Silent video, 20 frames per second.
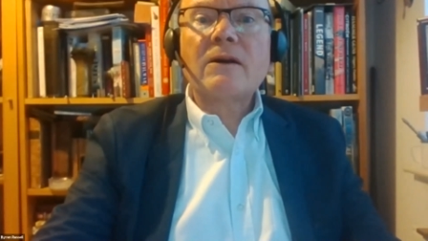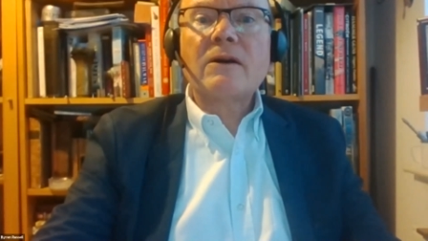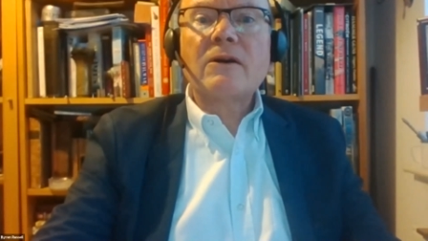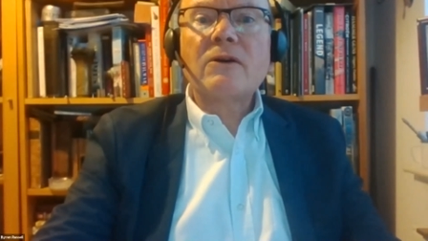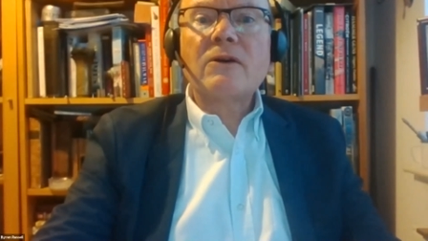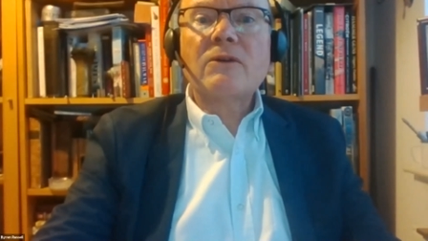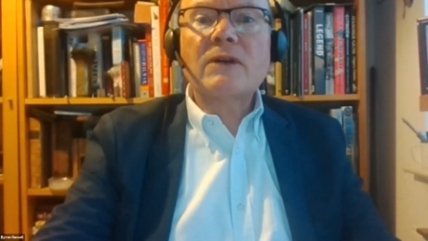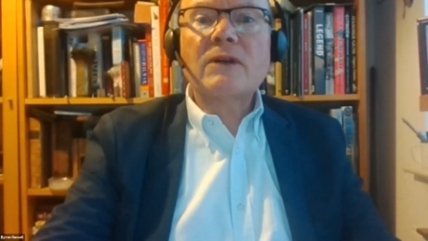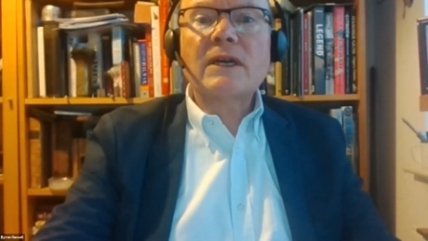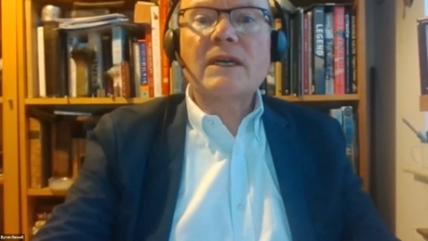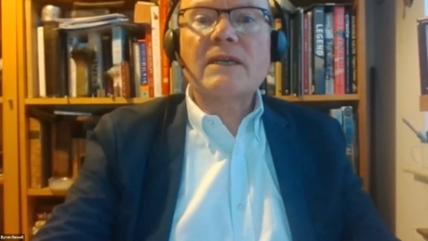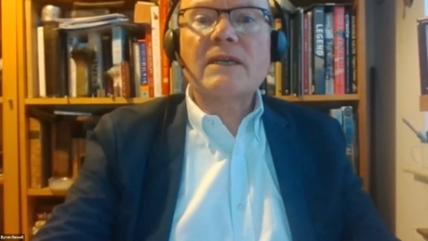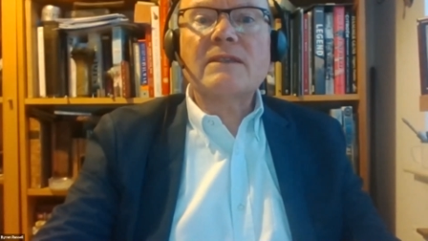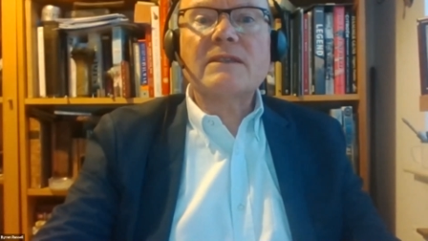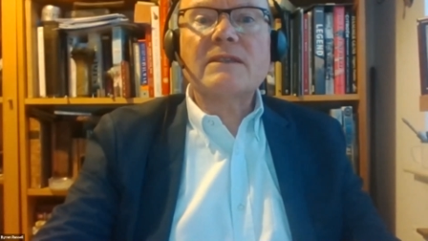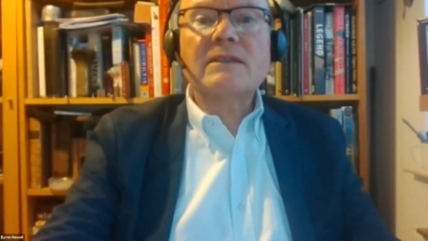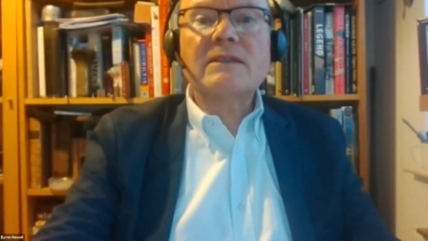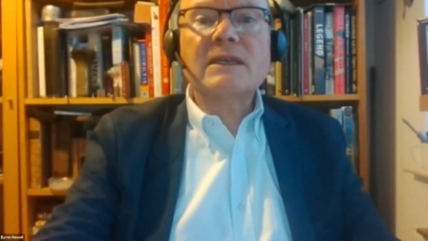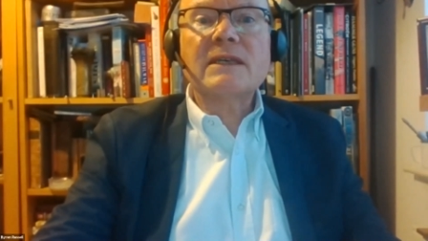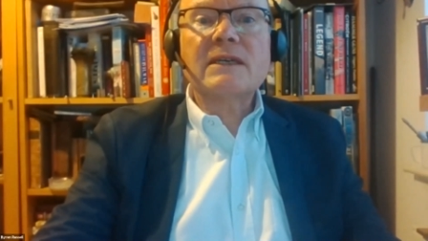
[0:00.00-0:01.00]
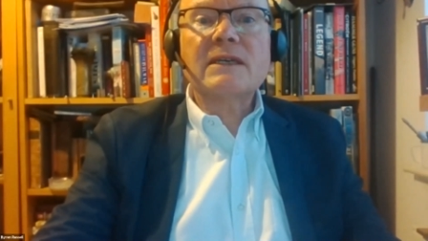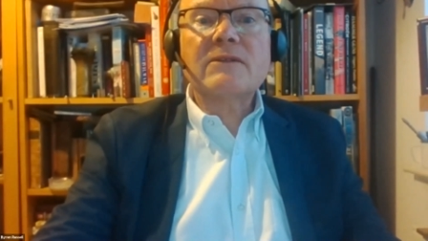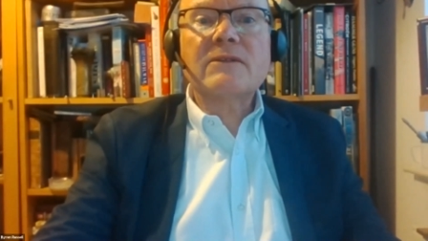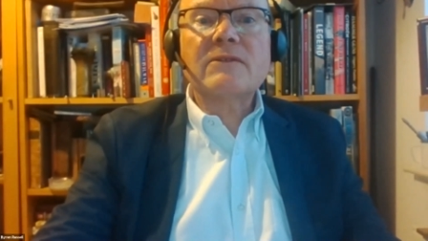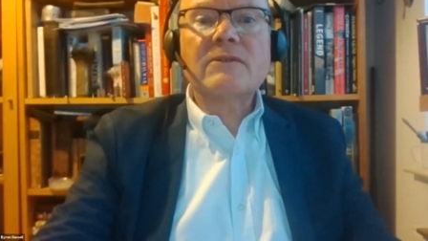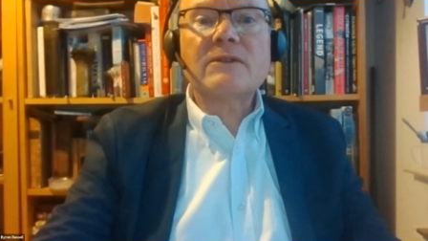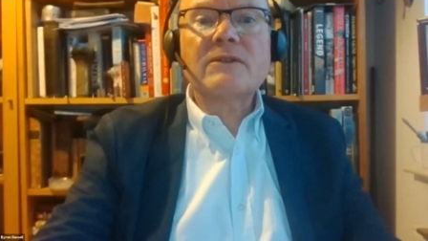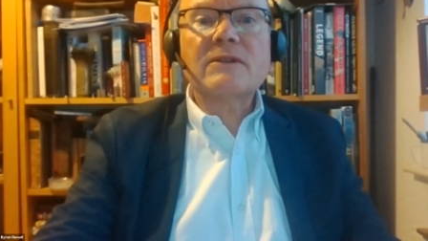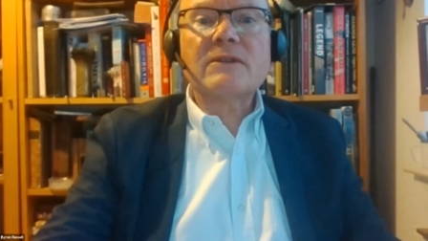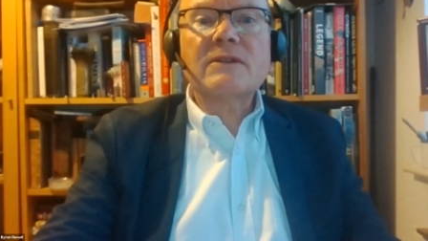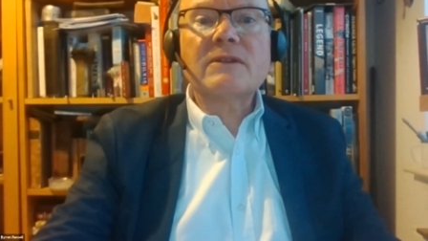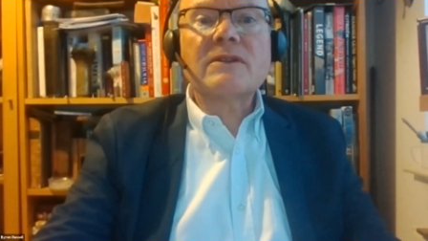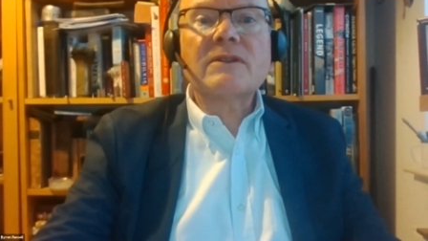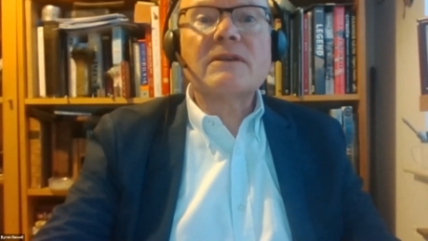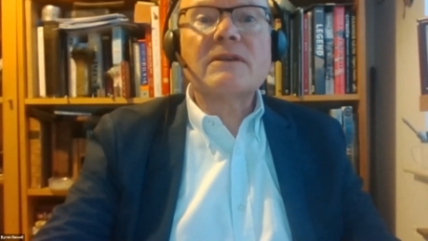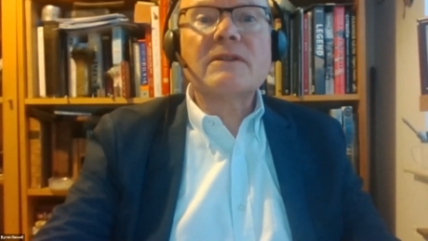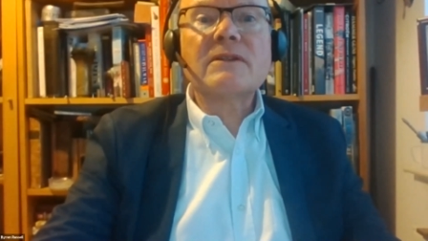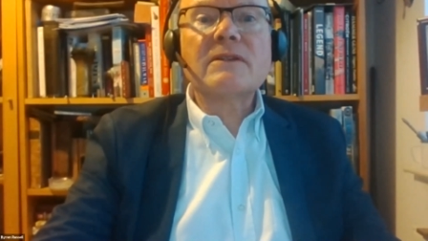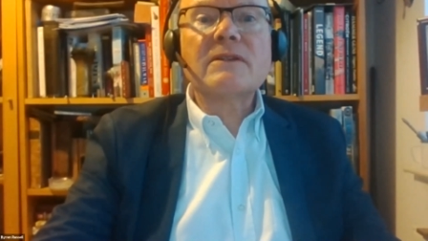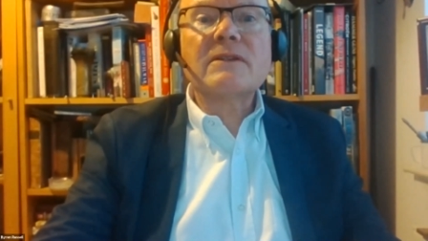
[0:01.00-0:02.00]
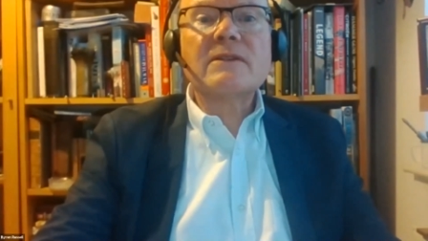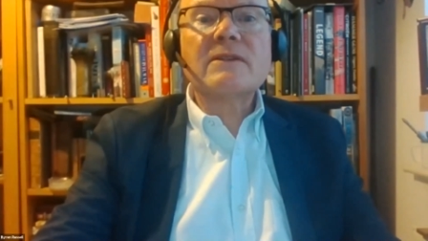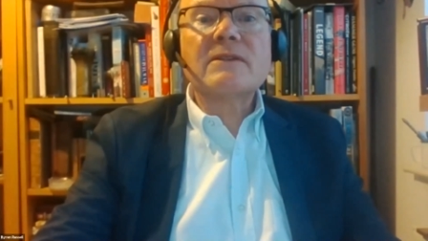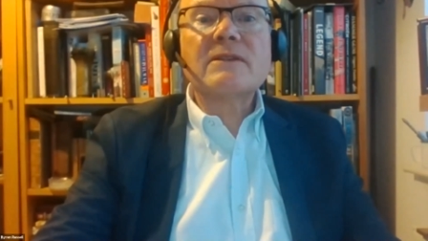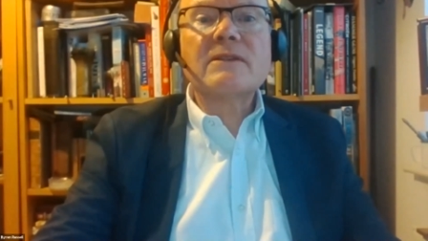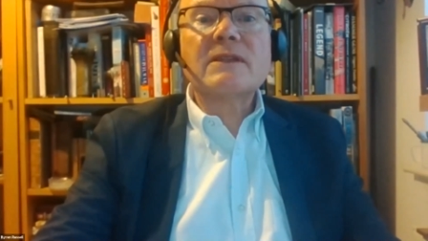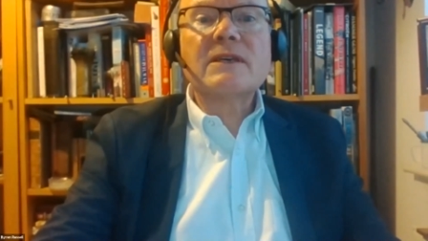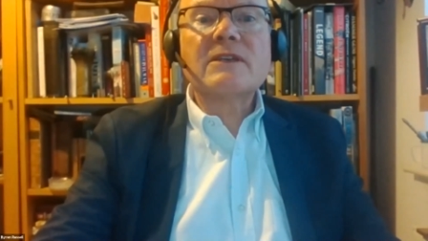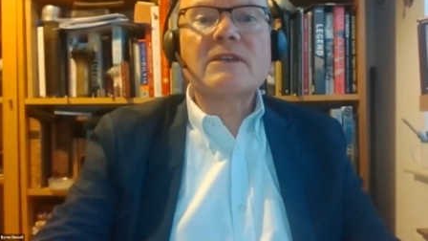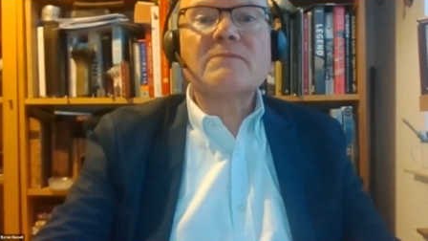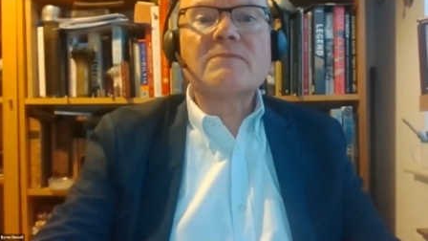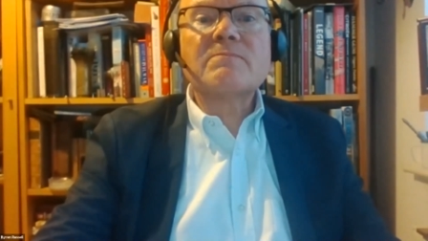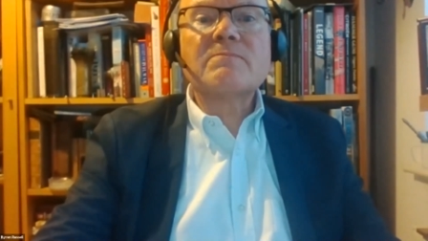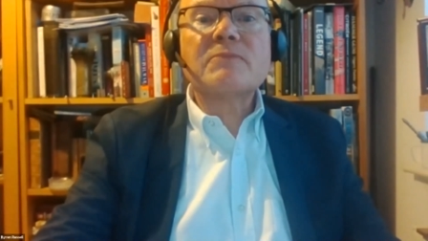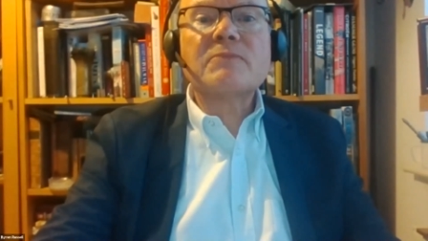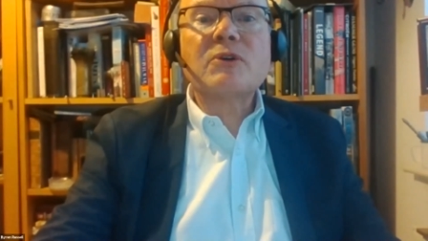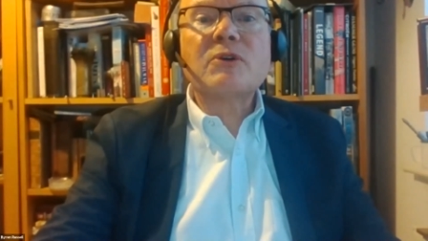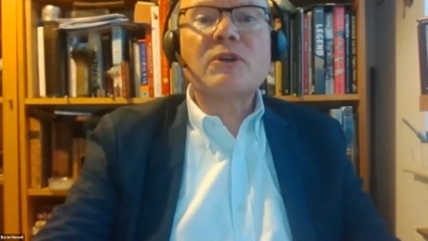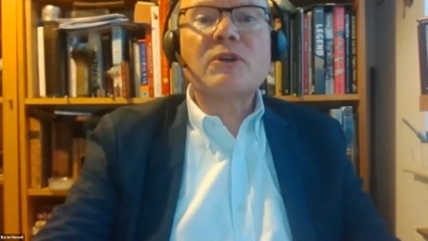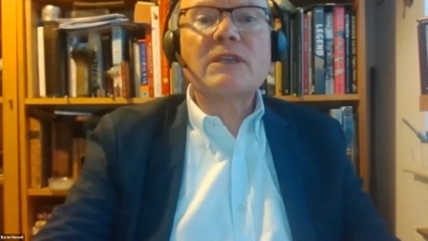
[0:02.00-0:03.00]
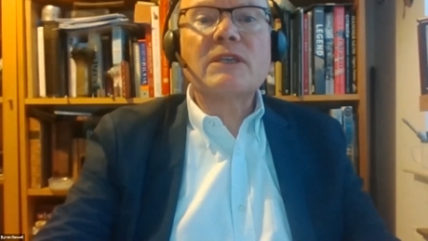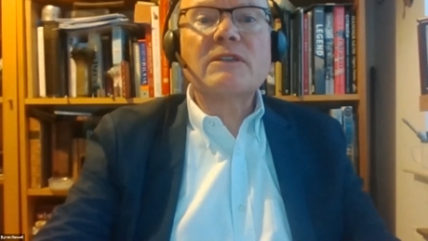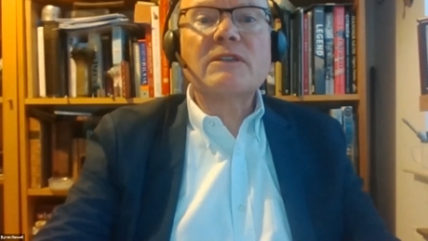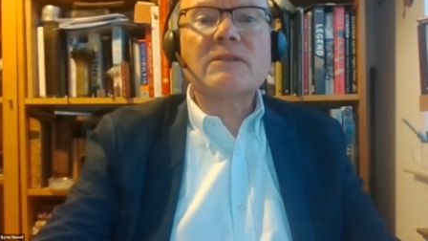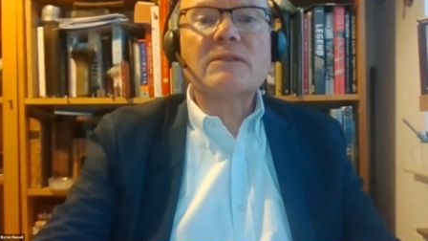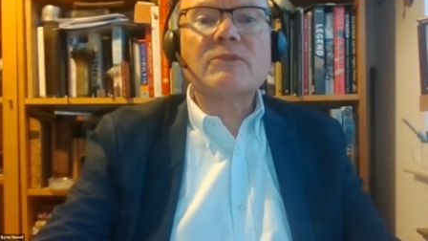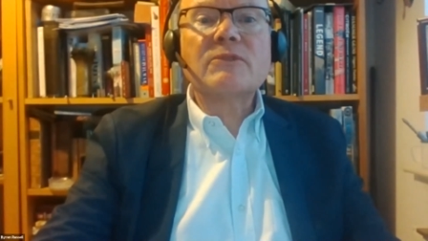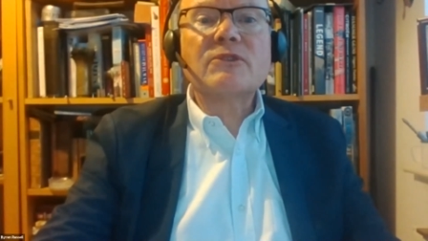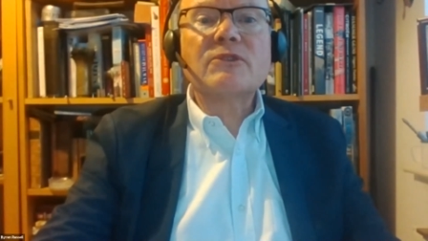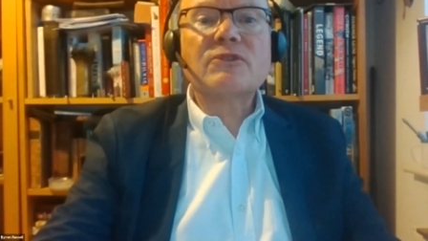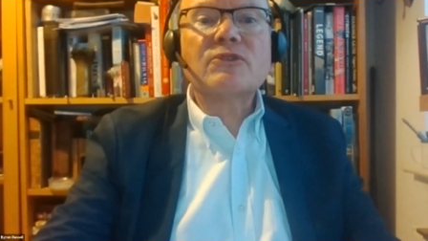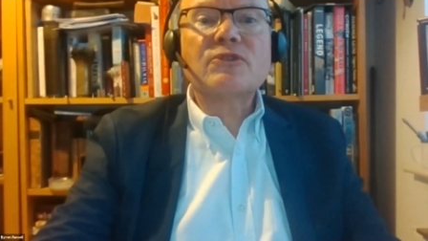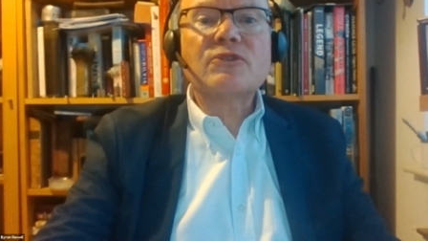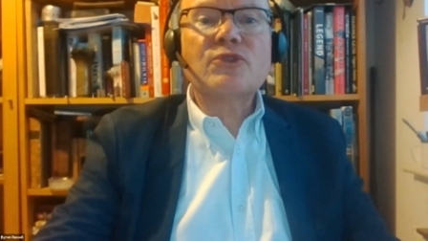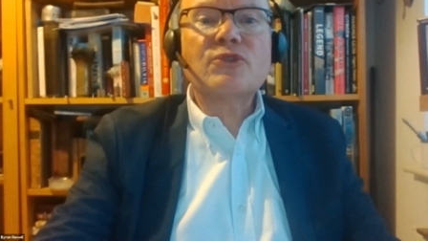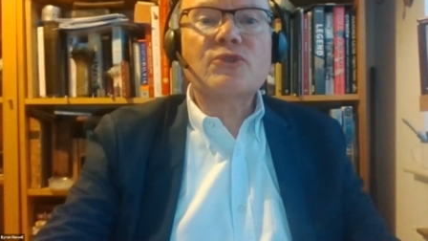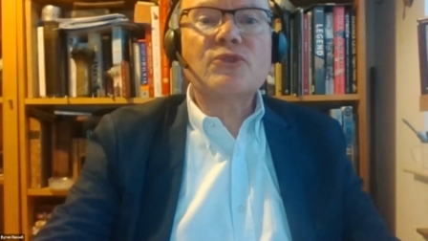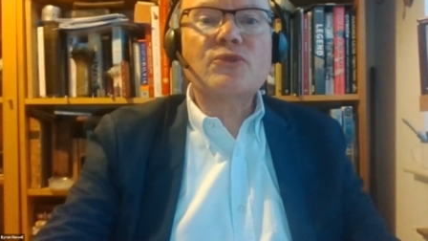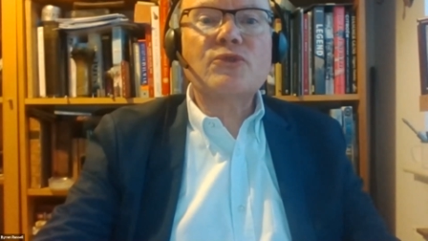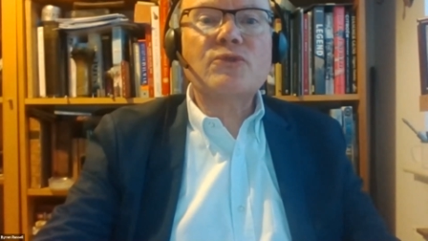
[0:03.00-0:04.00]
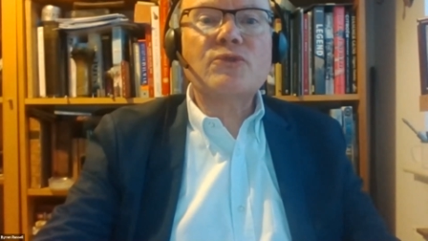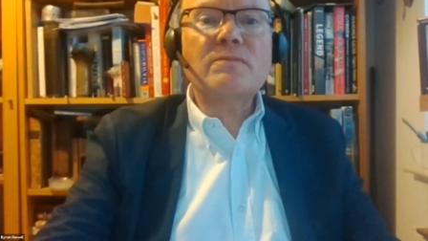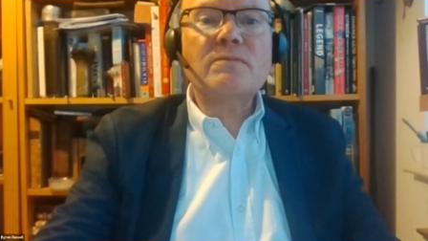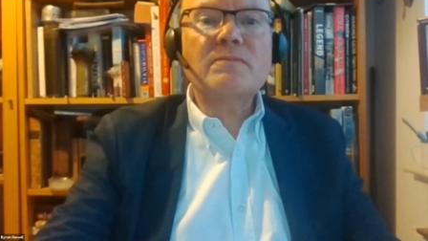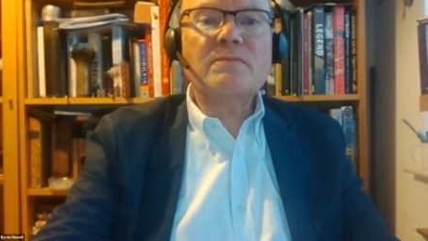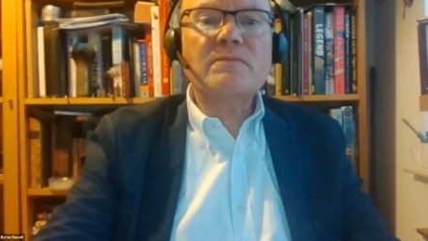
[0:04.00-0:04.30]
Okay, now there's polling number 2.